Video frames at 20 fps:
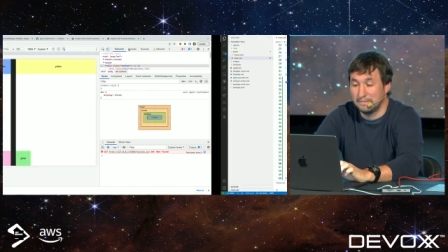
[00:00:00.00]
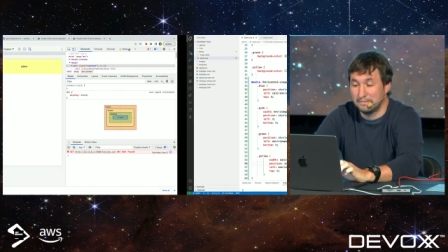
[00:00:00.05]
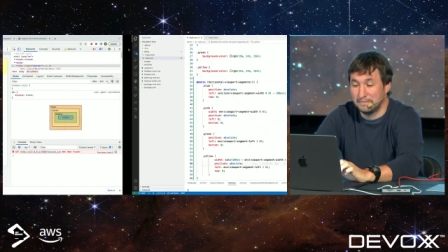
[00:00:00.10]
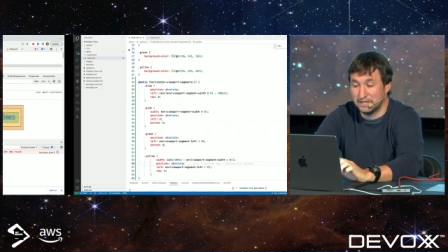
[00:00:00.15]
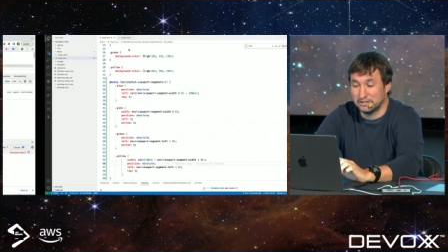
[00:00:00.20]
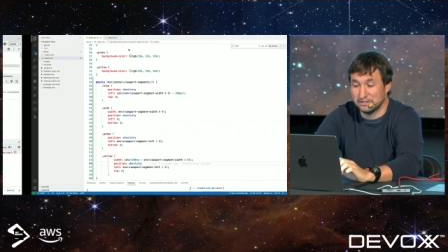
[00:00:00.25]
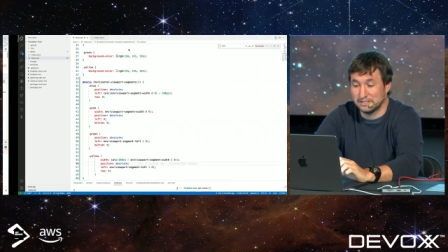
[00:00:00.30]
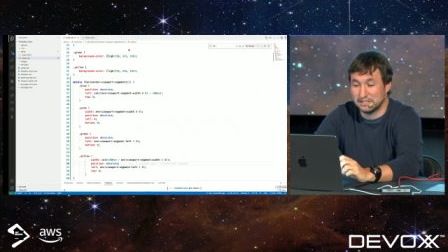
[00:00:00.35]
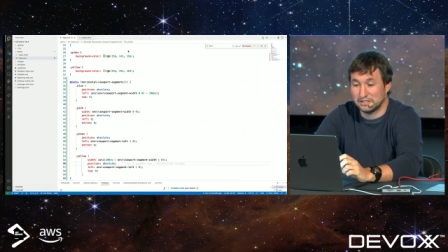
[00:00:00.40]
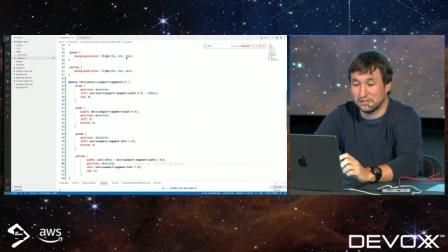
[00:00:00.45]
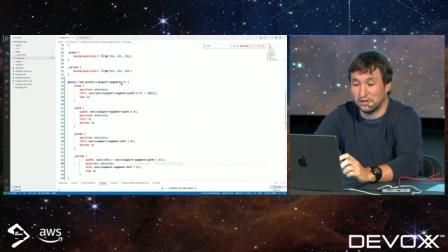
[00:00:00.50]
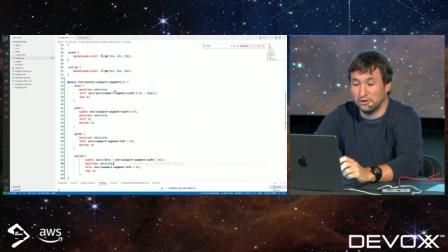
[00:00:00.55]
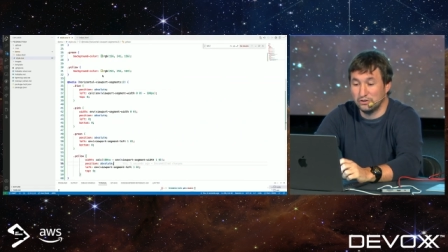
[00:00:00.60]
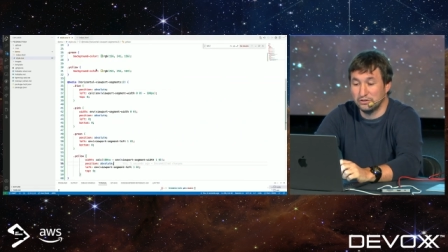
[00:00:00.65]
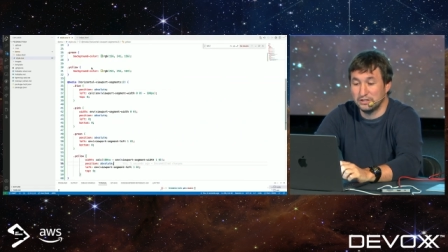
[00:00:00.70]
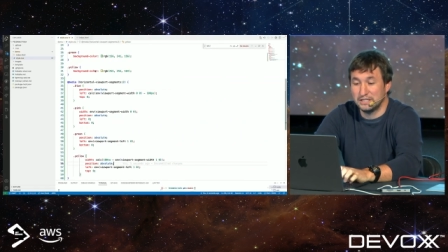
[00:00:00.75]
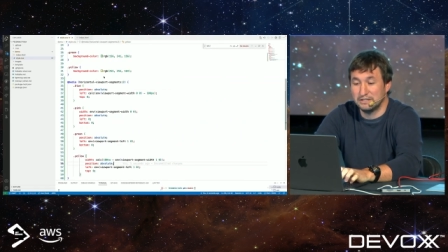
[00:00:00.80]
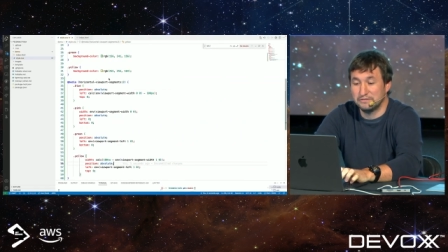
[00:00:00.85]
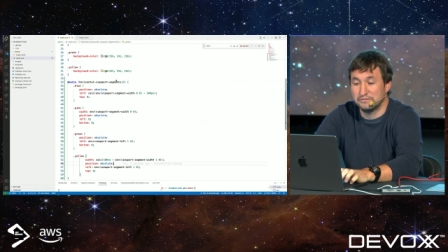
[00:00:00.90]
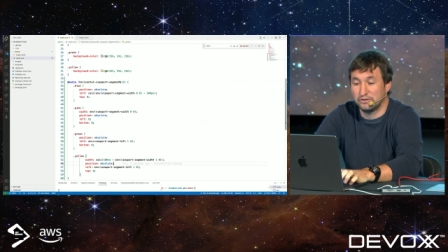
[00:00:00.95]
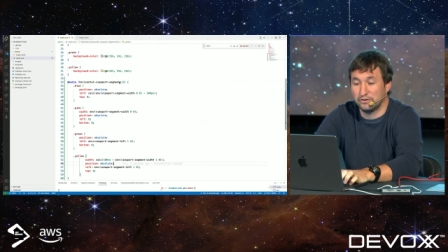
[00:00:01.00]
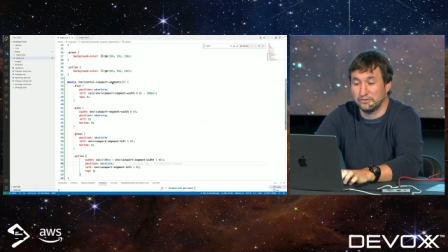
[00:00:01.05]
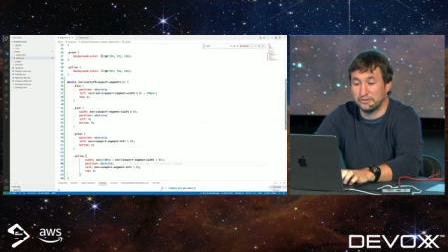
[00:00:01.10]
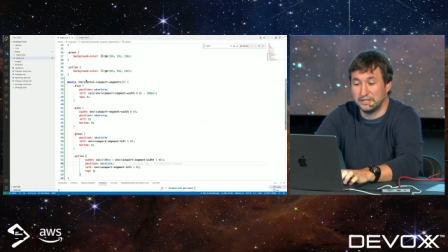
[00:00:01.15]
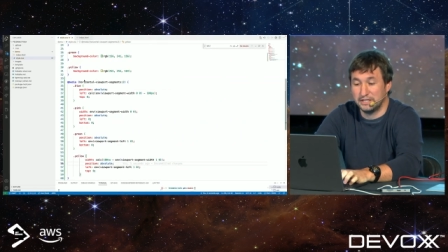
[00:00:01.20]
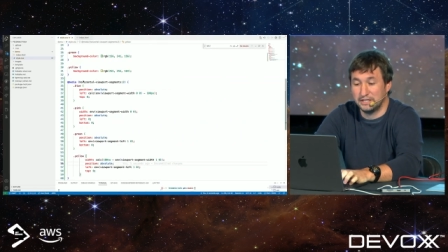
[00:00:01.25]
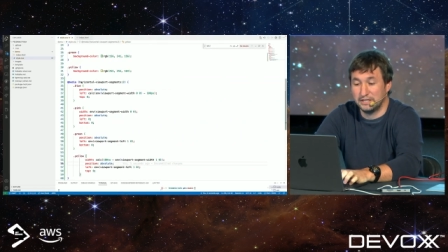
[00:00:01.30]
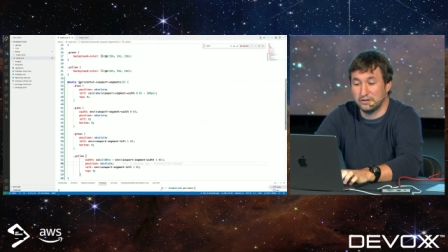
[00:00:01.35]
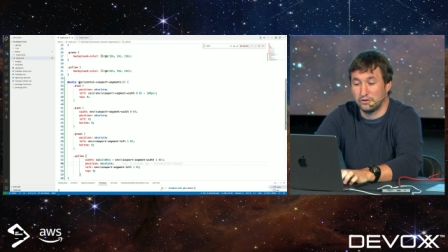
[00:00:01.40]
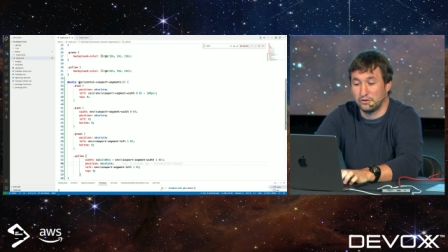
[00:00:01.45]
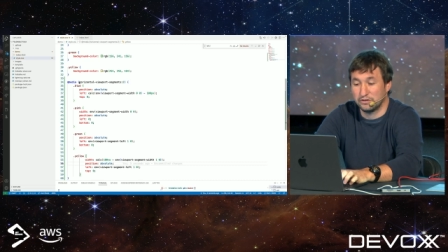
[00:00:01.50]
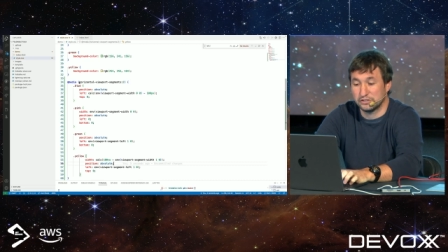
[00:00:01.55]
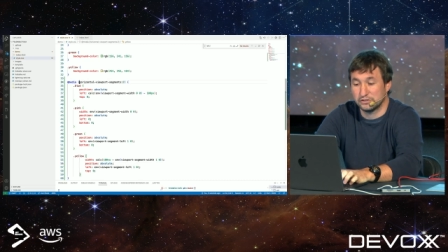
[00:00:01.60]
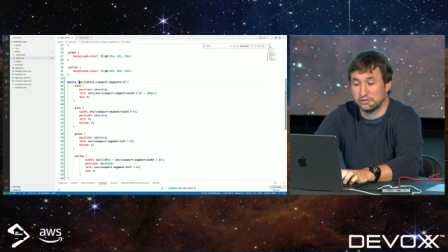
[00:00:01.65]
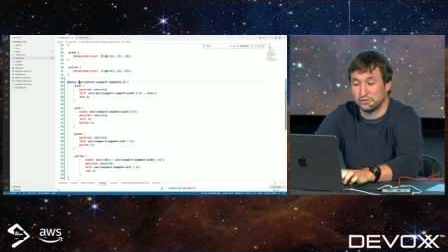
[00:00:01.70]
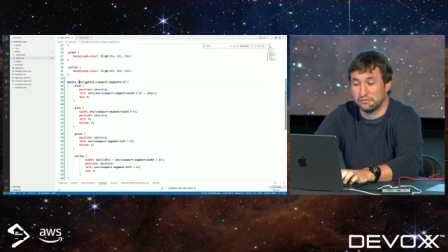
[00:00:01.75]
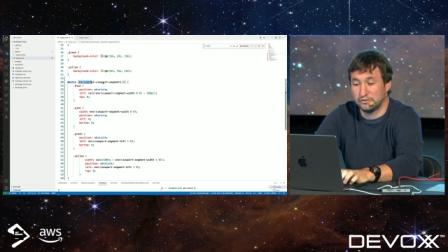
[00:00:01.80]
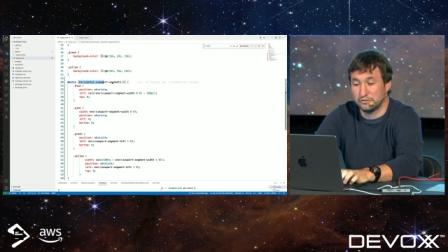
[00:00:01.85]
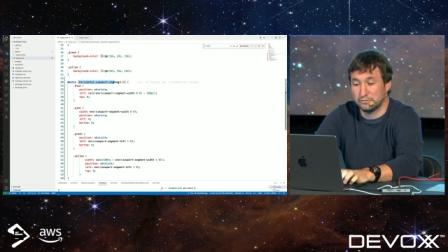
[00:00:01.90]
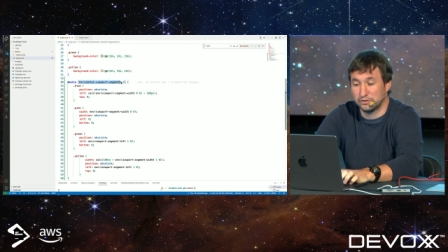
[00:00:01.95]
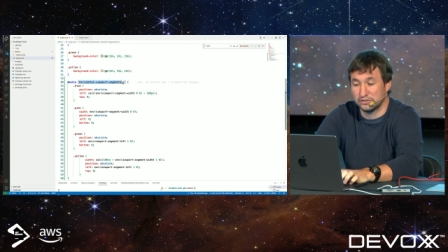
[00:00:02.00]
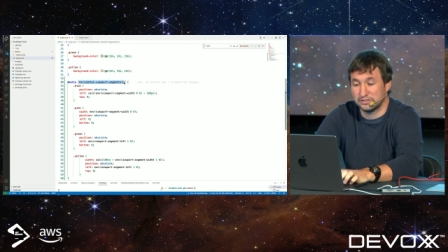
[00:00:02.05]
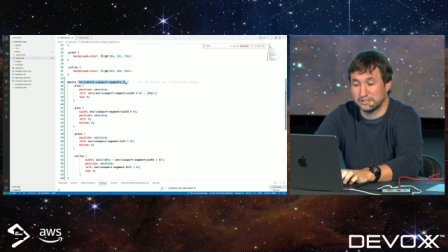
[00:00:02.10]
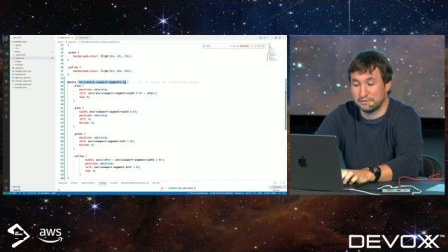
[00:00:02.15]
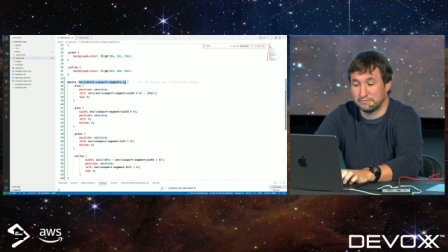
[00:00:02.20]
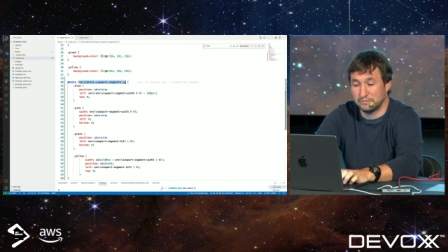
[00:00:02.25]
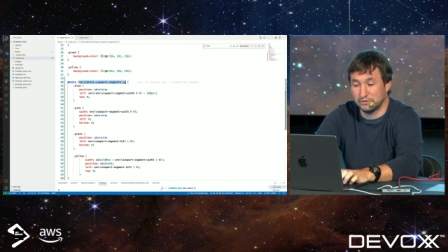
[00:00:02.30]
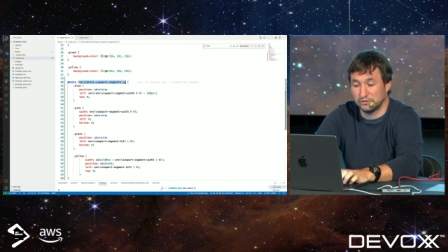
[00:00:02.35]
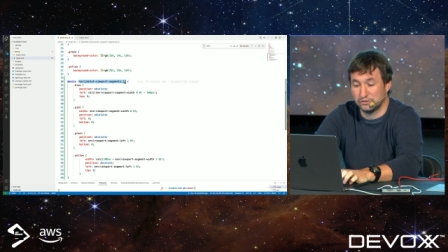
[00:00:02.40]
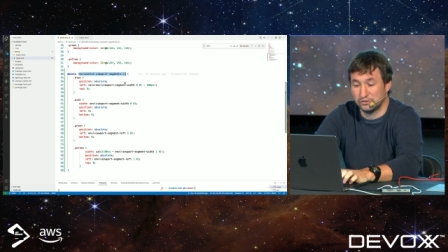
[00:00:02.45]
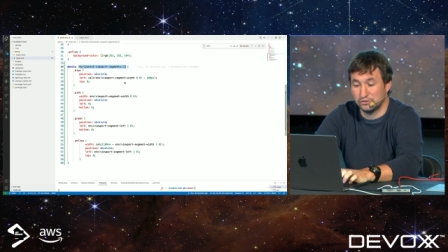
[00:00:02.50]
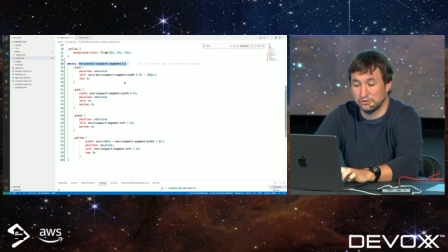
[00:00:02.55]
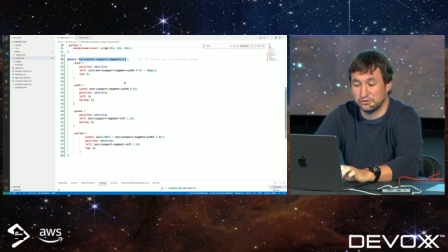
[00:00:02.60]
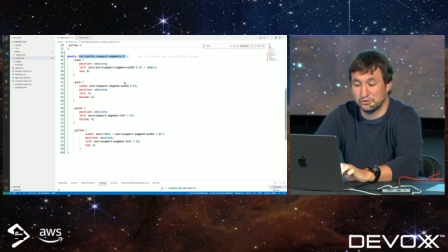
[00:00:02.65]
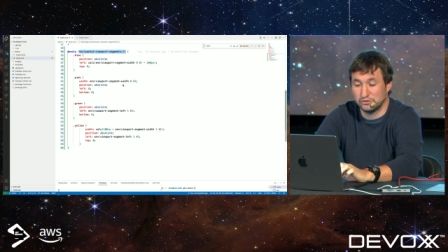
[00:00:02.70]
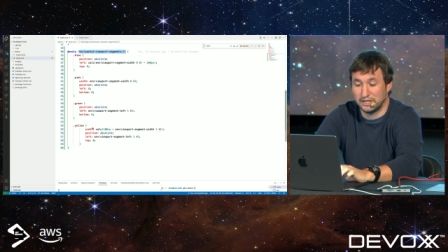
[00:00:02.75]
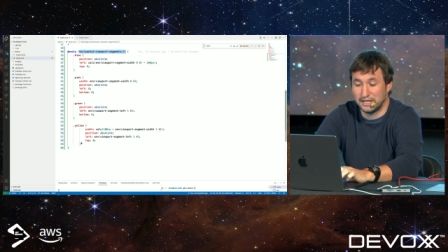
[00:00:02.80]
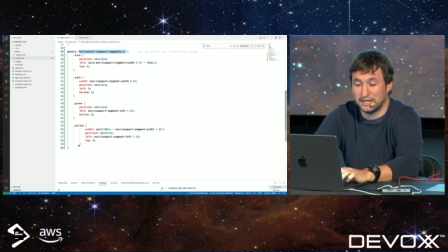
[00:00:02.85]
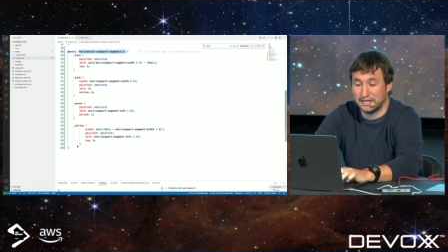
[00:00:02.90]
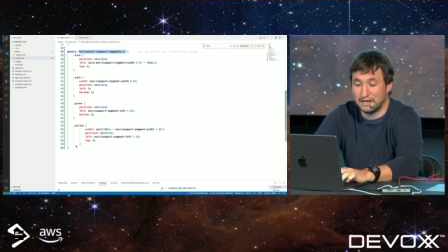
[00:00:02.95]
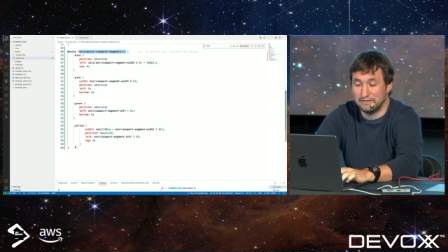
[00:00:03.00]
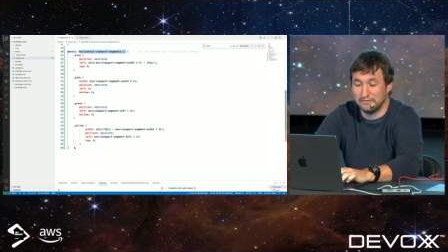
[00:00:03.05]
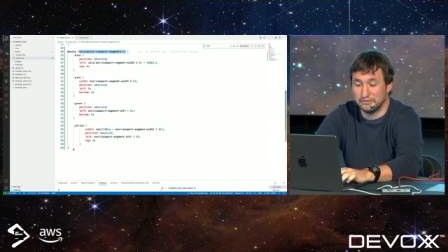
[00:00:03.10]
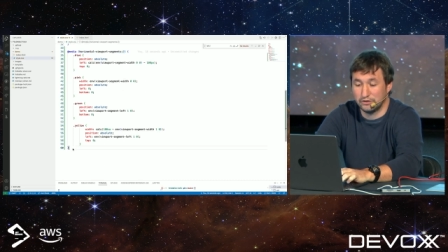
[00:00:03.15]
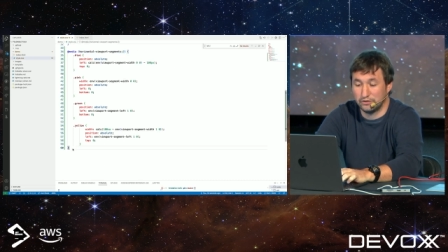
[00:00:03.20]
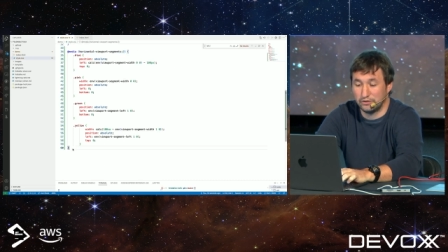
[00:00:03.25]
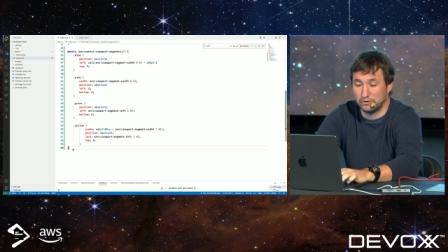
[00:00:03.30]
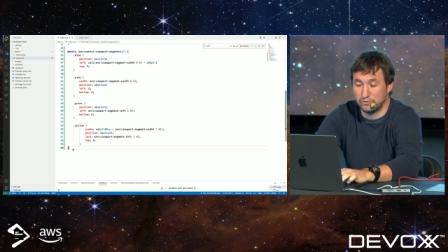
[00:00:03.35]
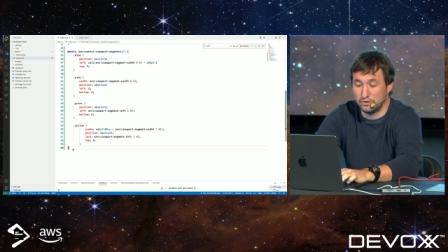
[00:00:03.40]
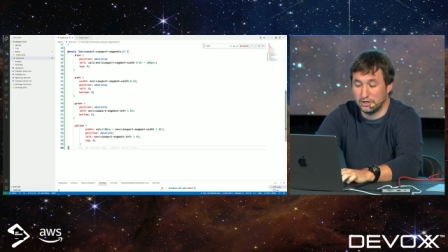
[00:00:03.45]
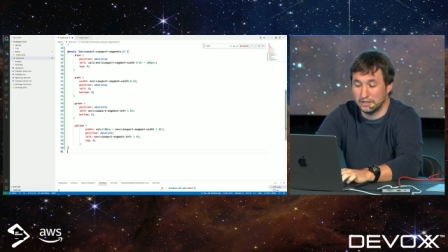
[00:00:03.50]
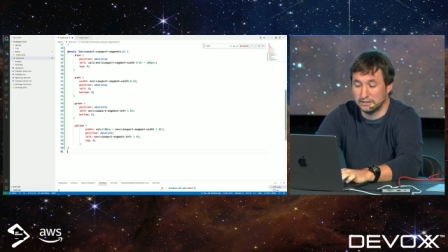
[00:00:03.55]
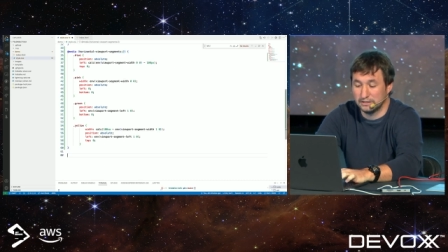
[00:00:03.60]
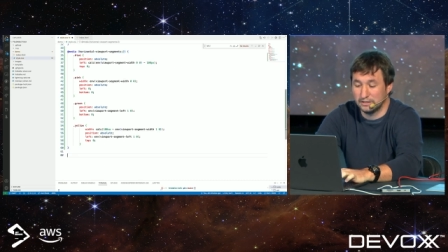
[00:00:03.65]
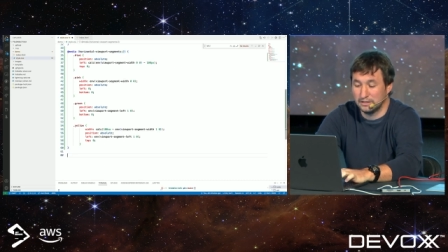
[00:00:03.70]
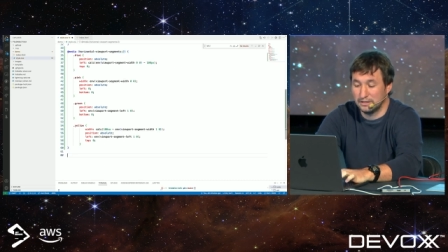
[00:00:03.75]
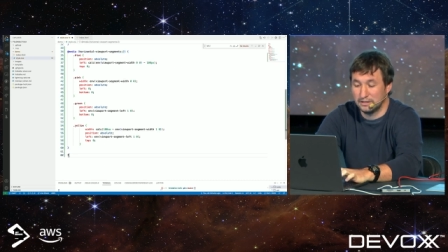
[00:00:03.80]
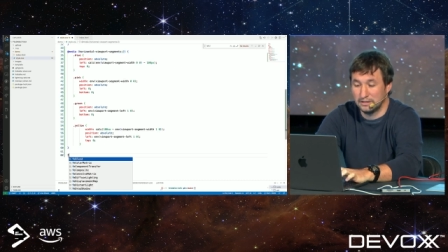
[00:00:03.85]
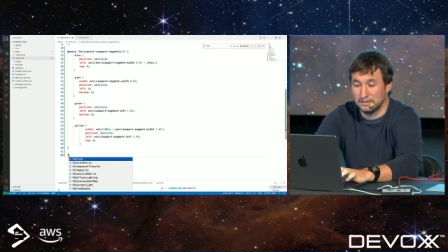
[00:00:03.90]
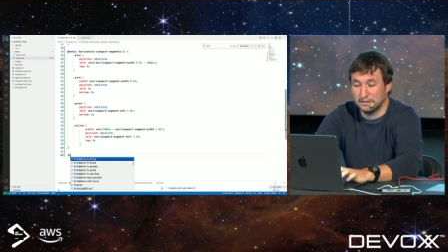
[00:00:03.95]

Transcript: because it's only for the horizontal viewport segment too. So you can have another one,